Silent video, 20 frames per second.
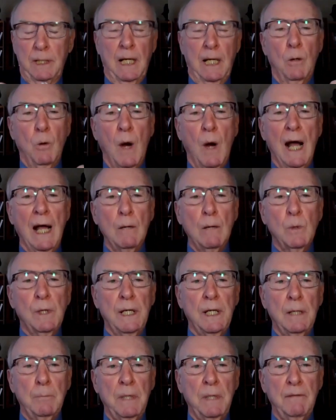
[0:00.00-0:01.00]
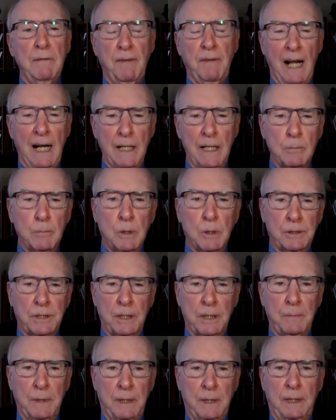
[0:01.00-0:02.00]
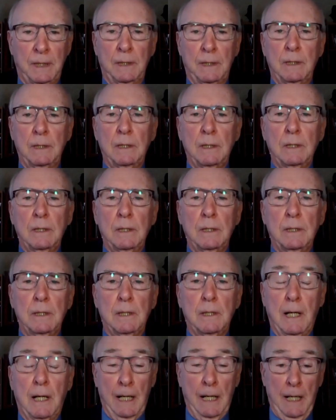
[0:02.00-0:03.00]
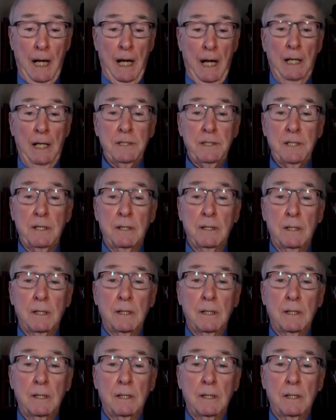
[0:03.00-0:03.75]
Now, why would it be valuable to me? I ask.